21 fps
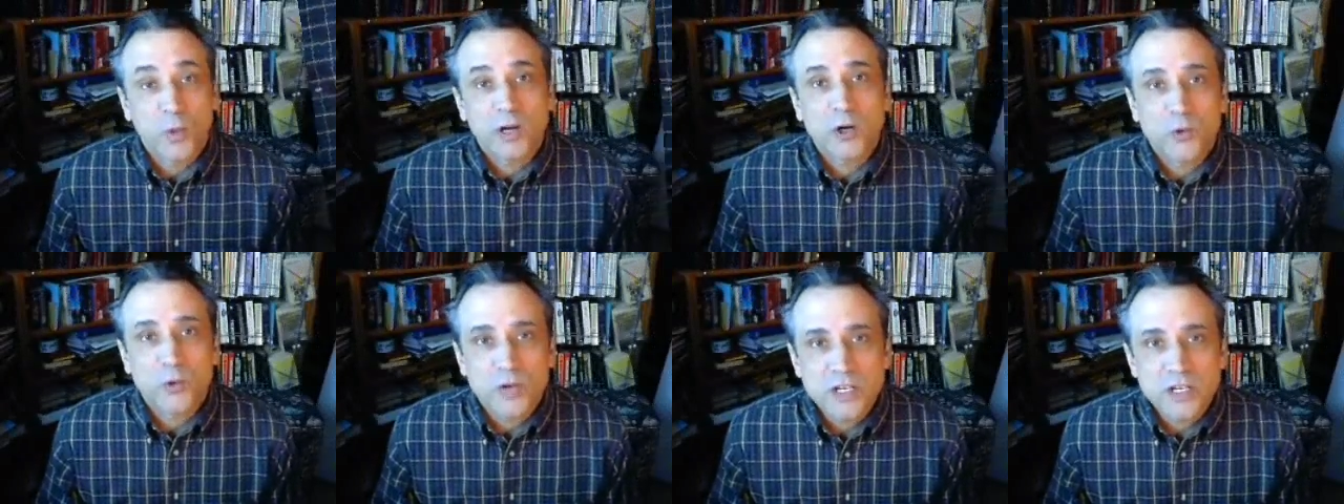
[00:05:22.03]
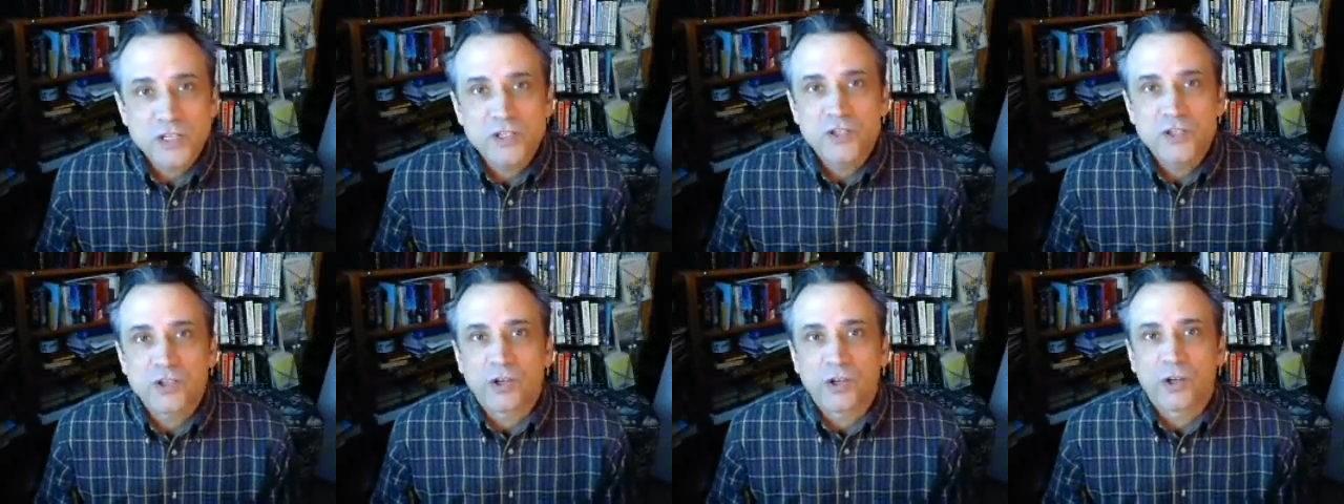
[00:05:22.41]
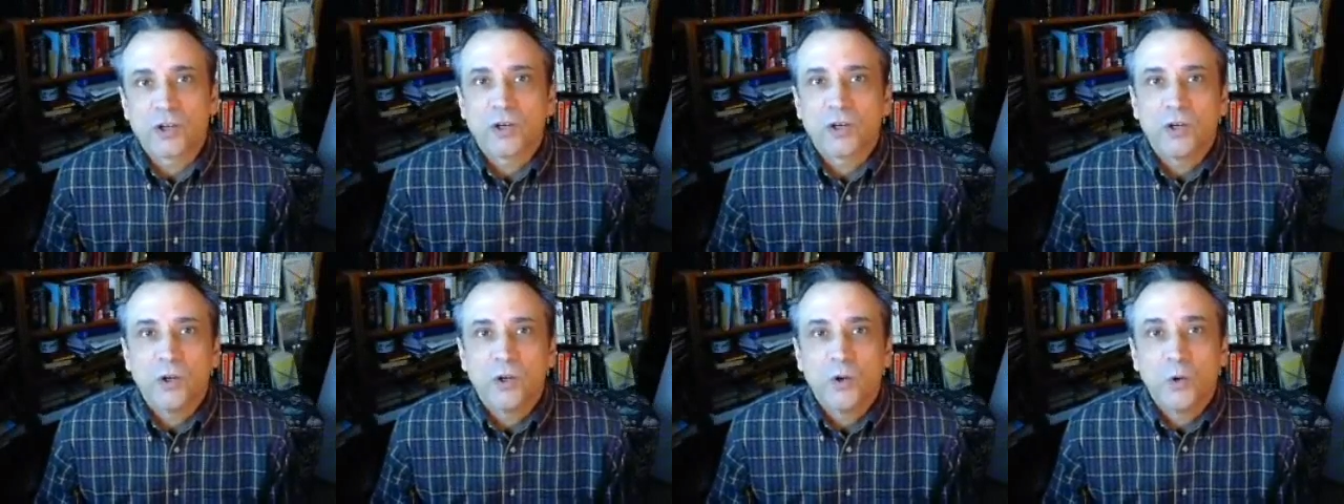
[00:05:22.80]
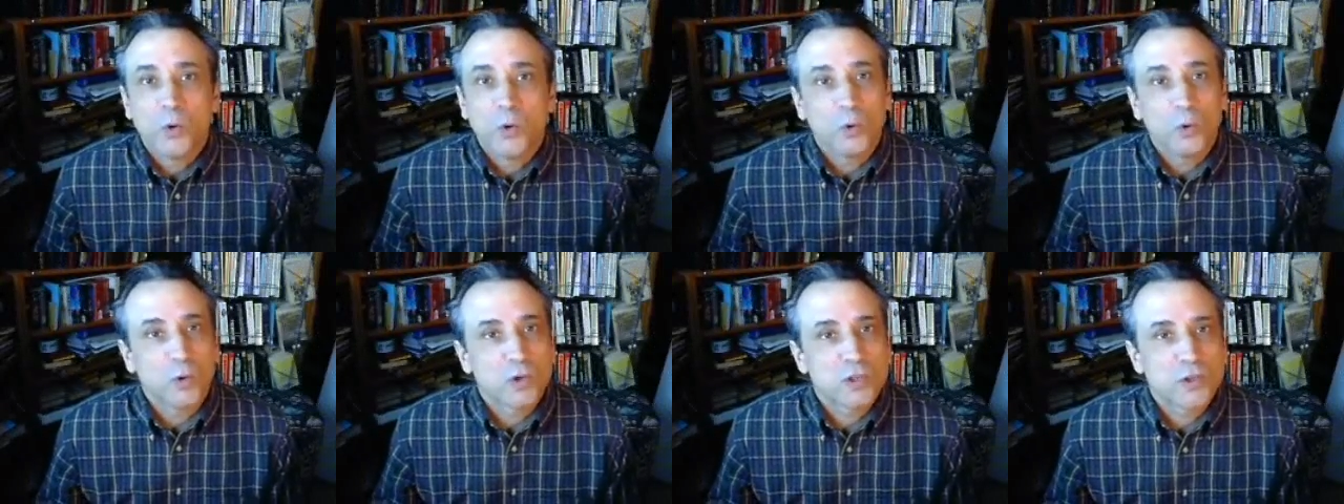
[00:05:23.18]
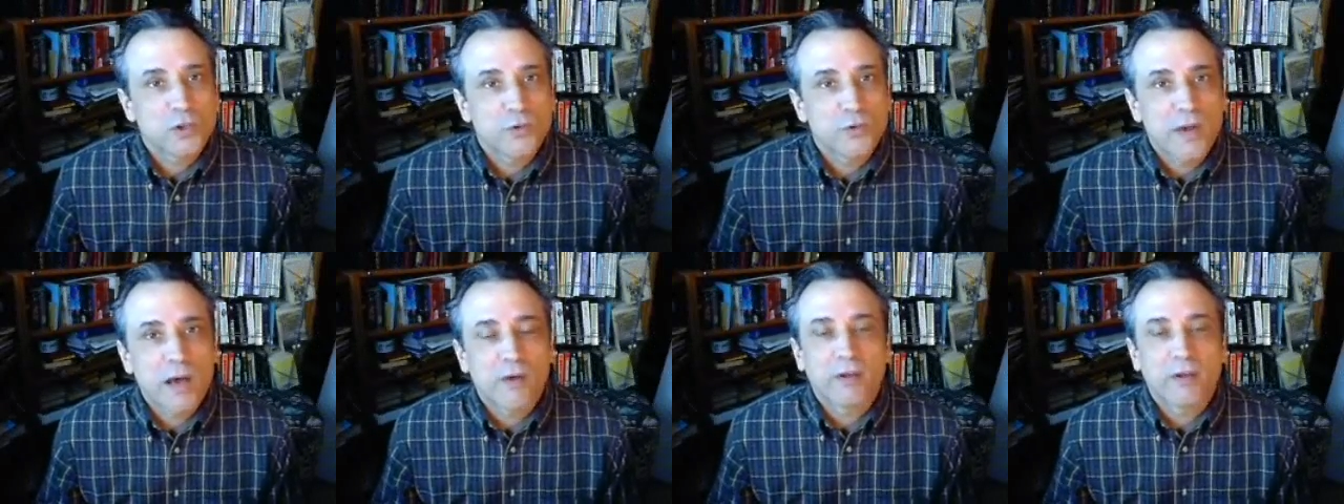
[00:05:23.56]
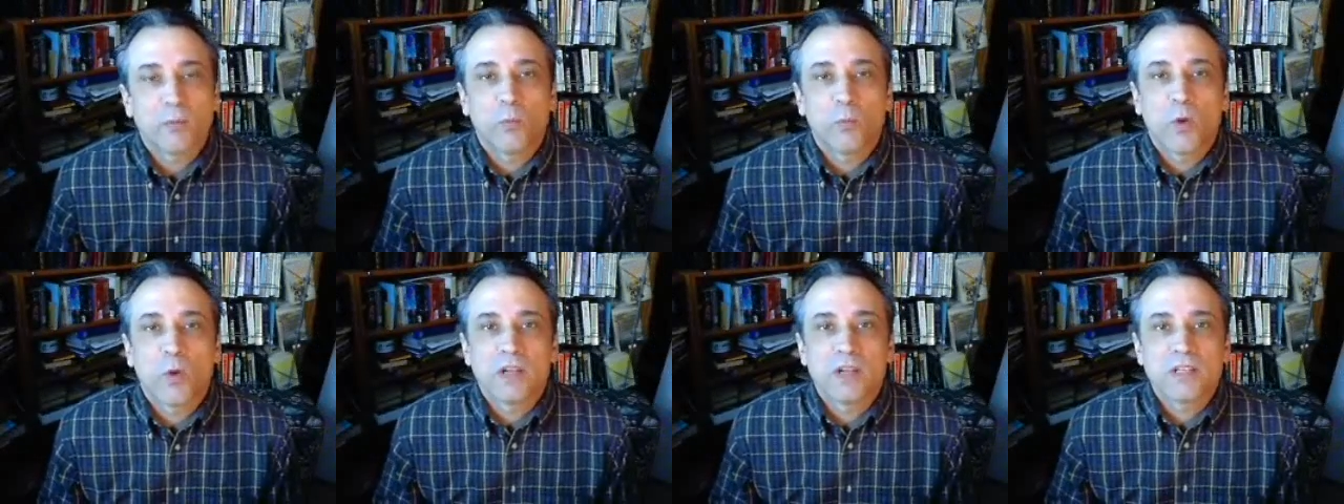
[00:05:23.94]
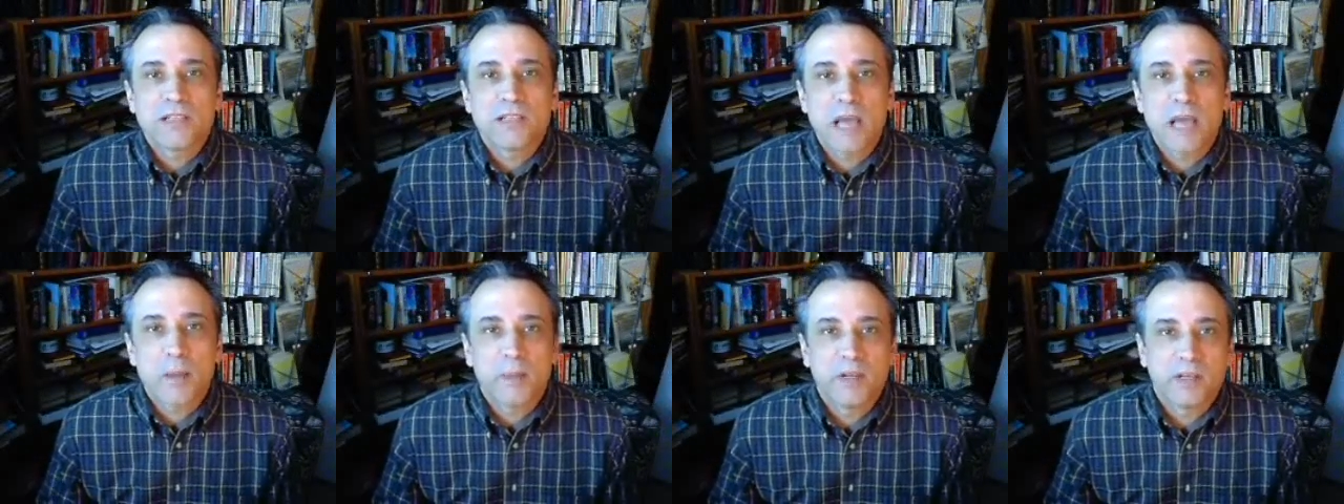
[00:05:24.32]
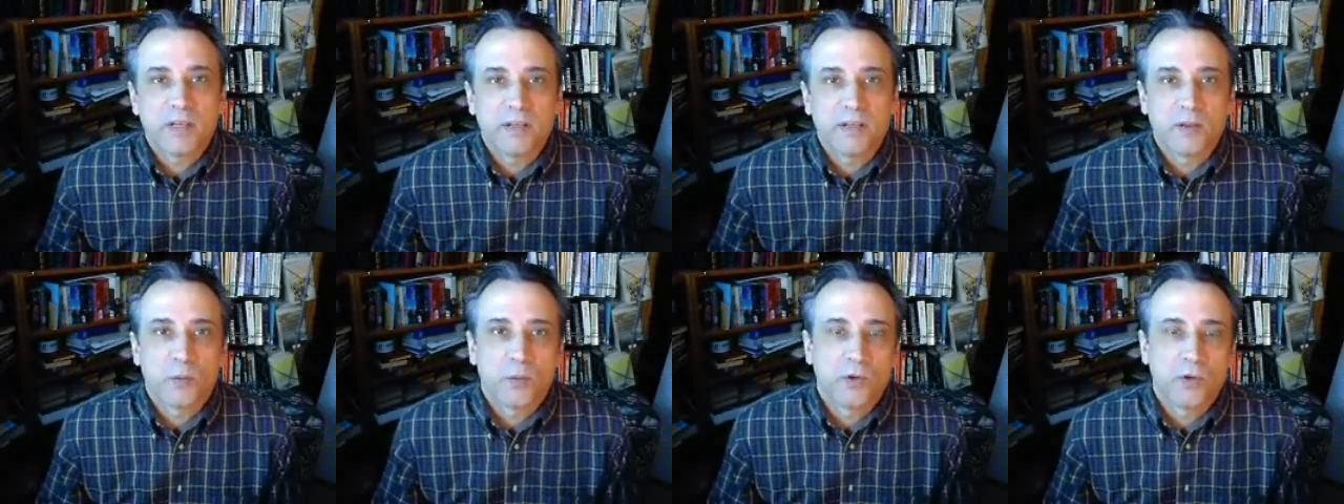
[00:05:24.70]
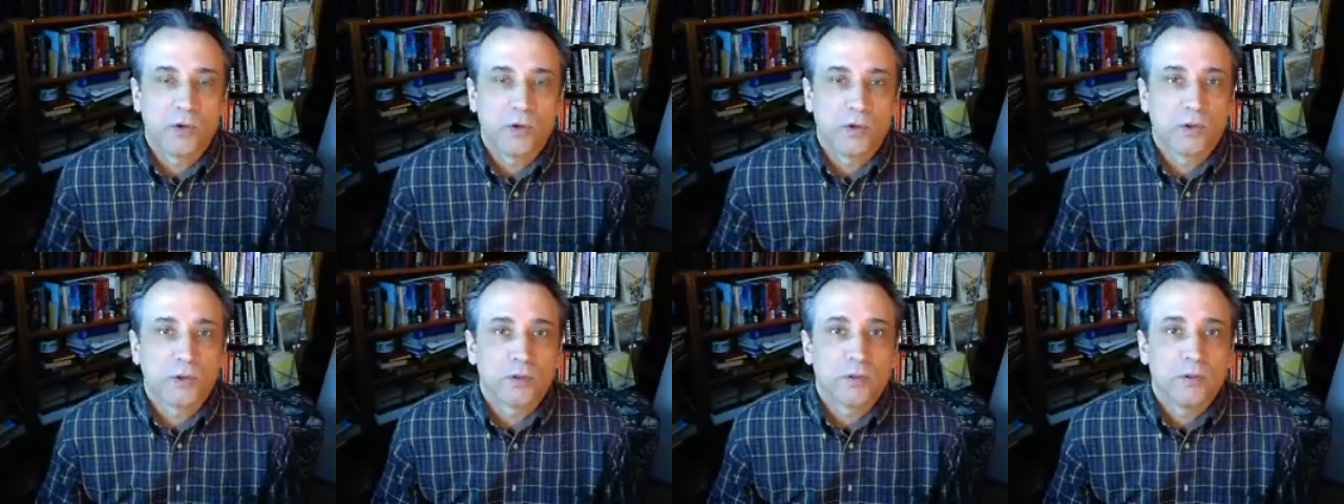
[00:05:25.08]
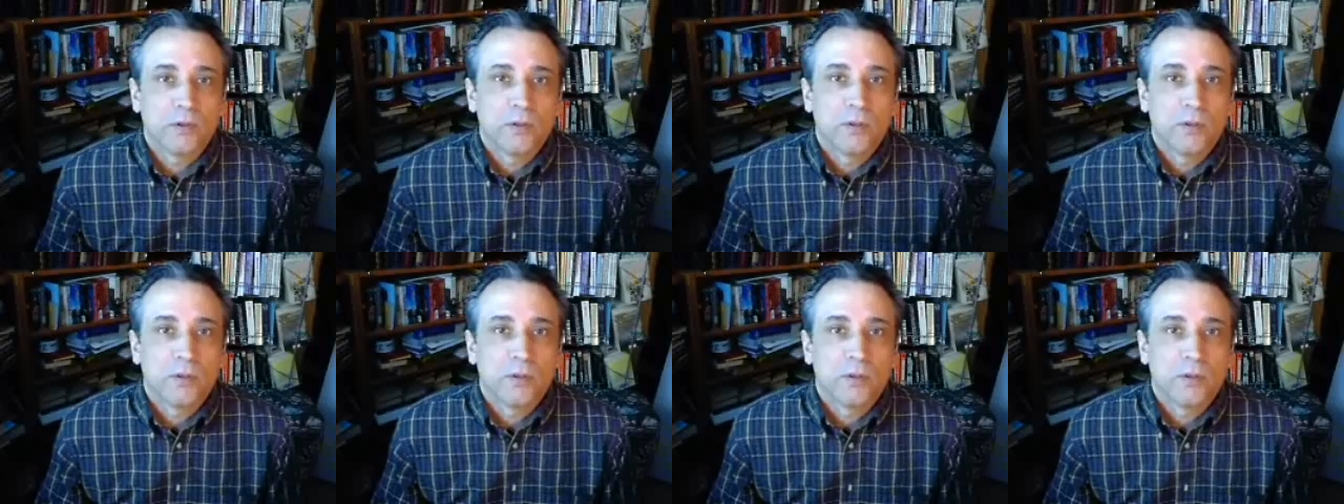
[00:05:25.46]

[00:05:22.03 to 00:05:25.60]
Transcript: a Christian who looks around at what is happening in the world